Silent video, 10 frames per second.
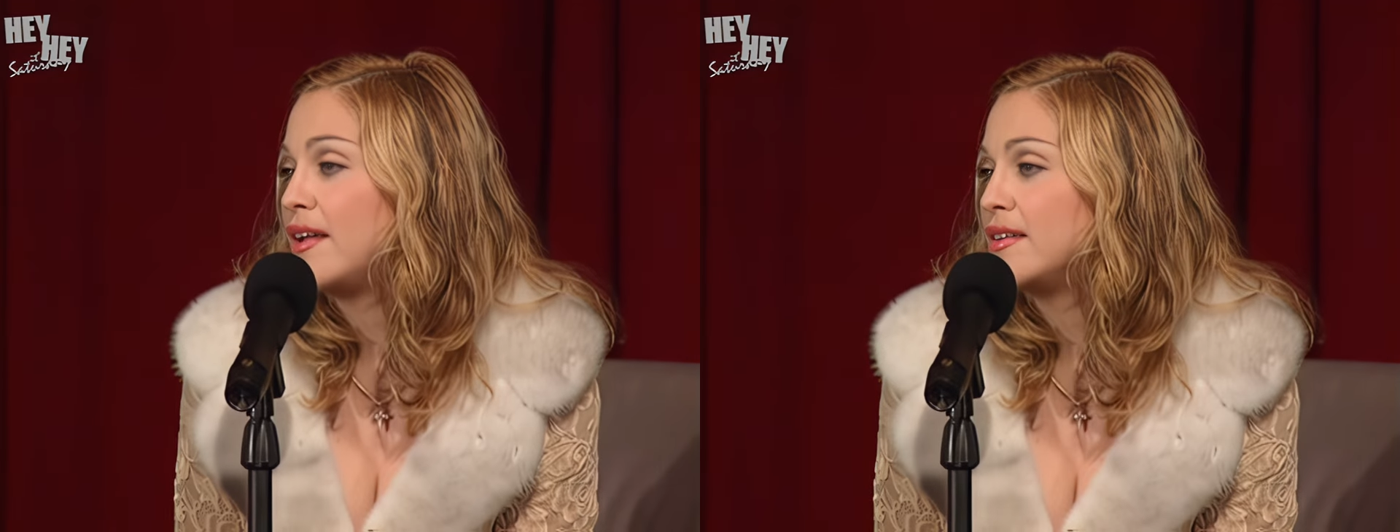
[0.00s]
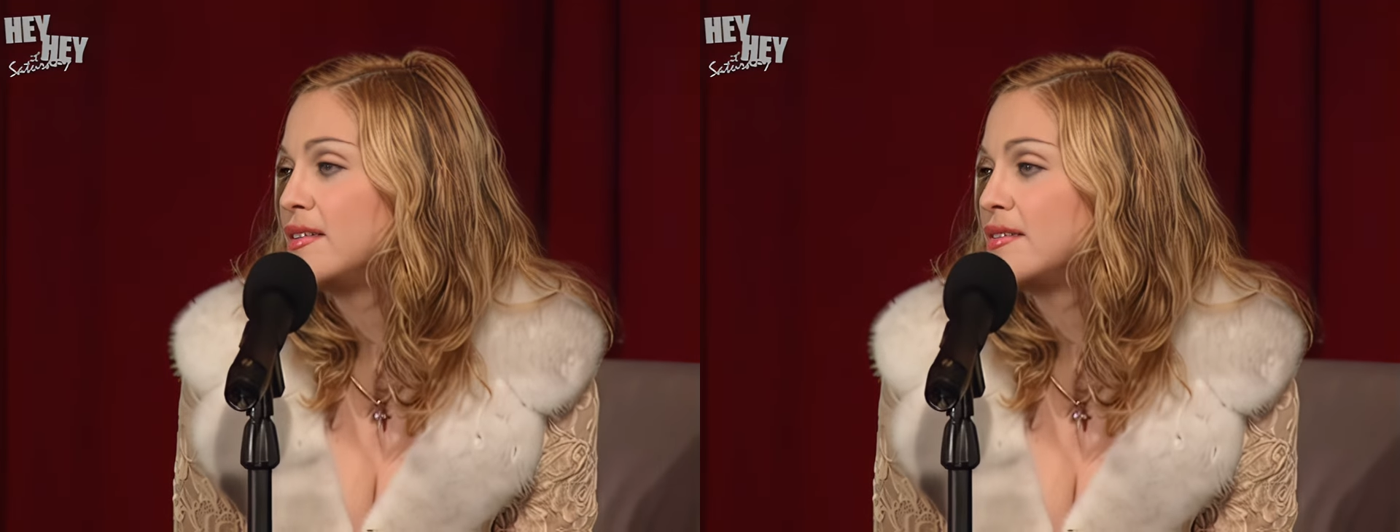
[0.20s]

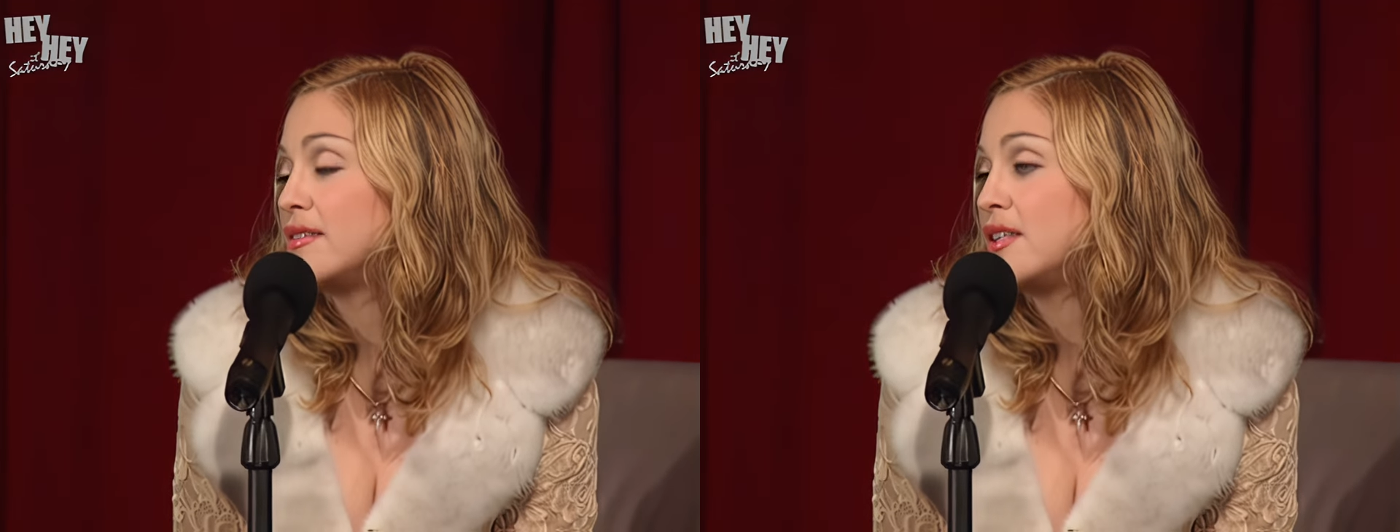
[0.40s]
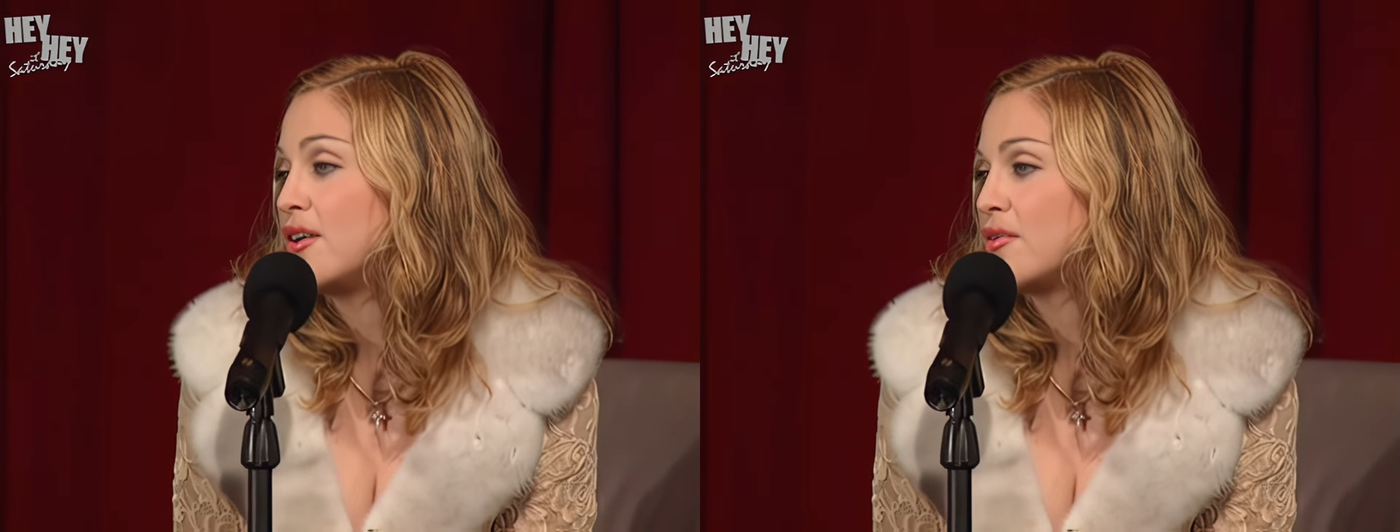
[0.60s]
and
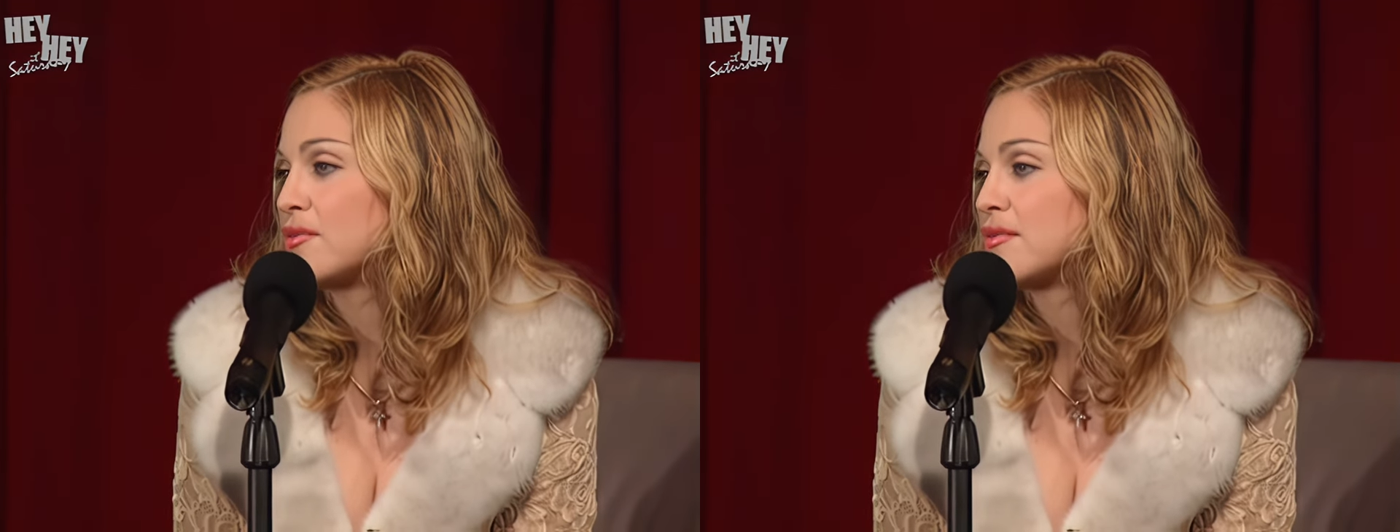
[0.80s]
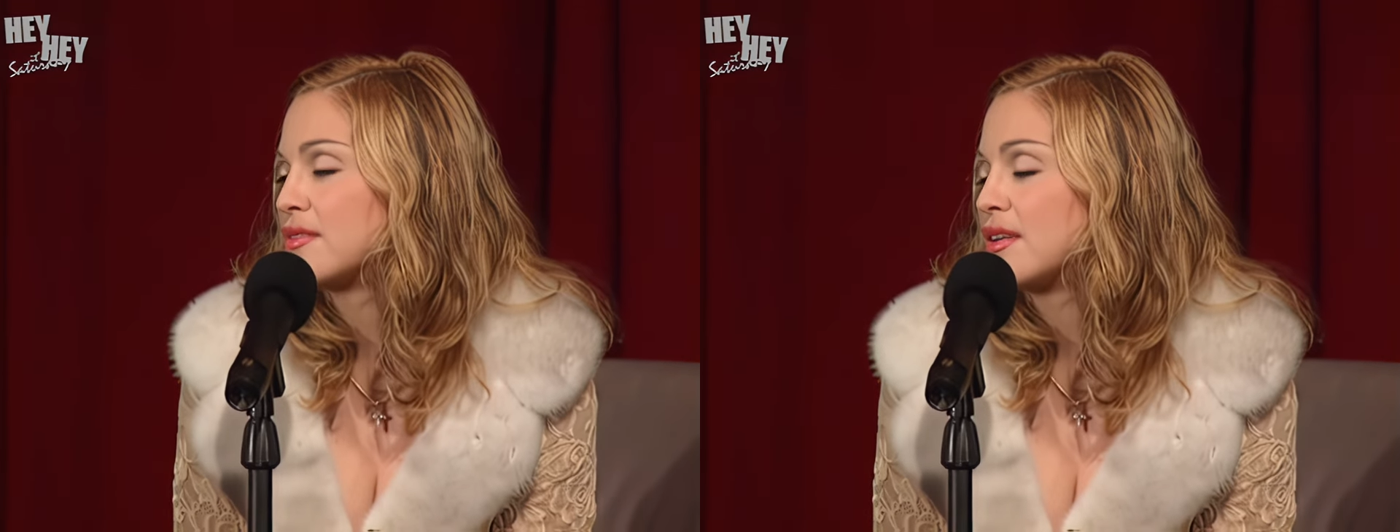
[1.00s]
you know
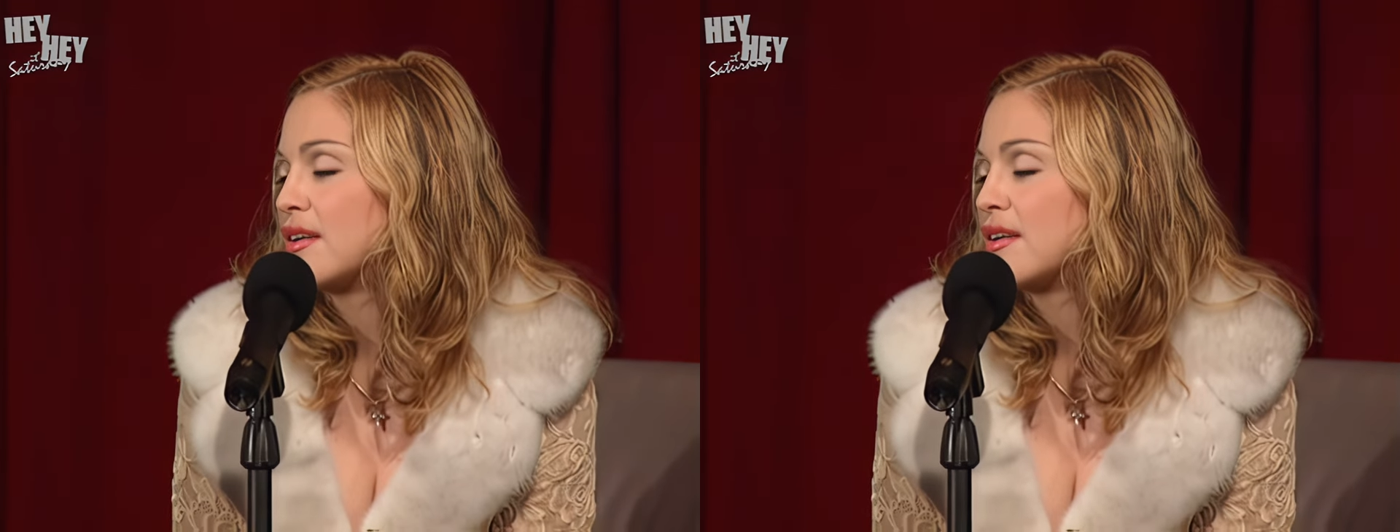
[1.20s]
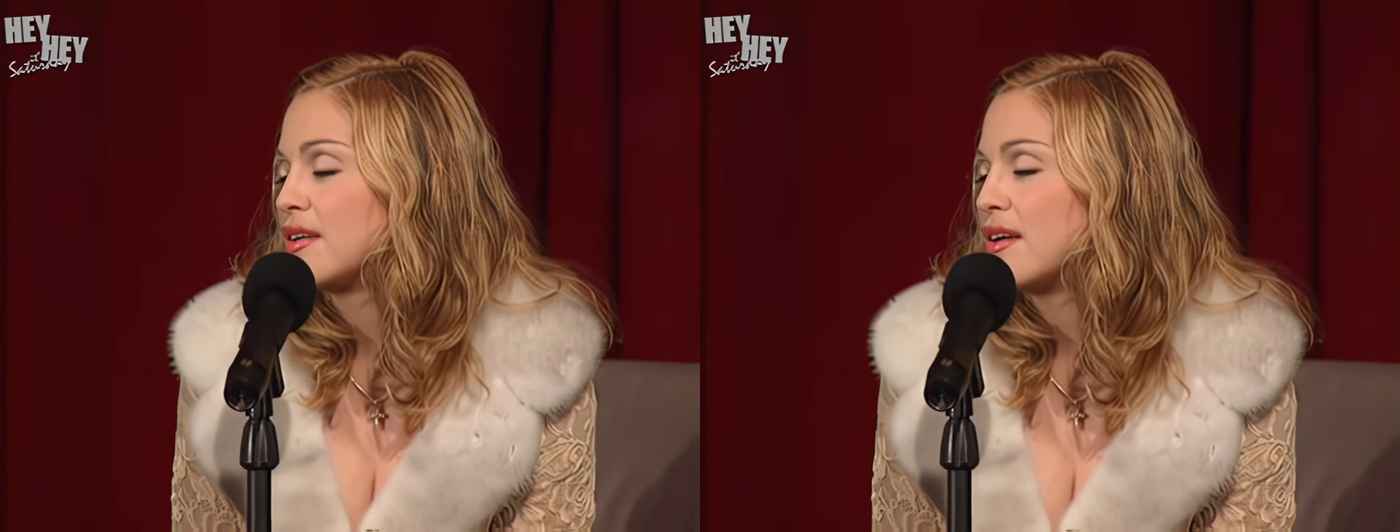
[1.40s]

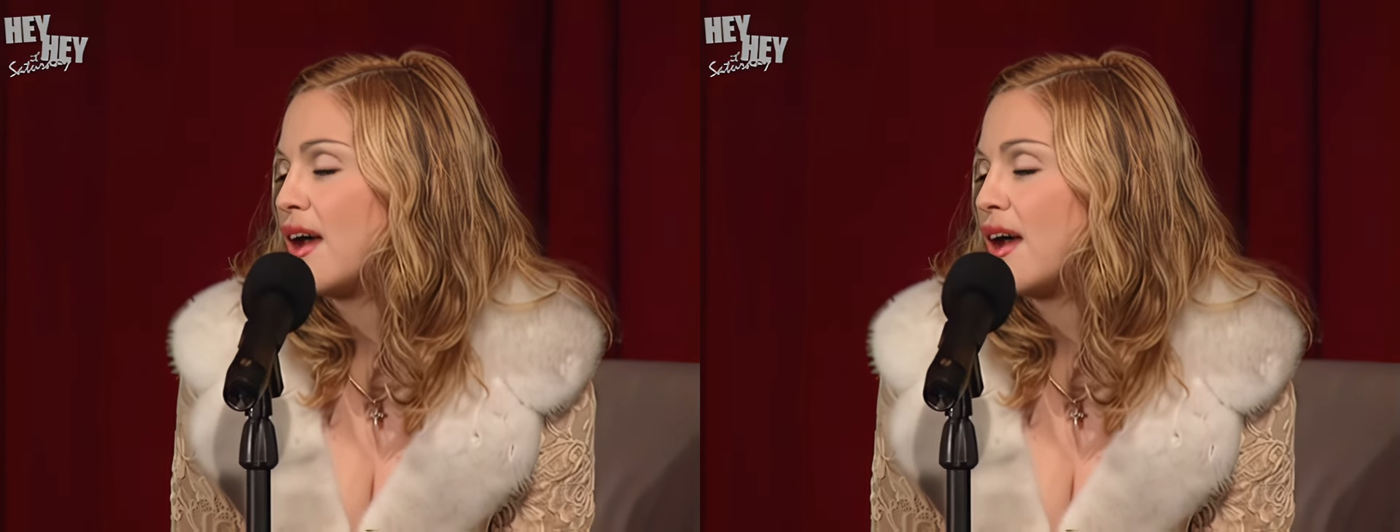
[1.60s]
mm-hmm.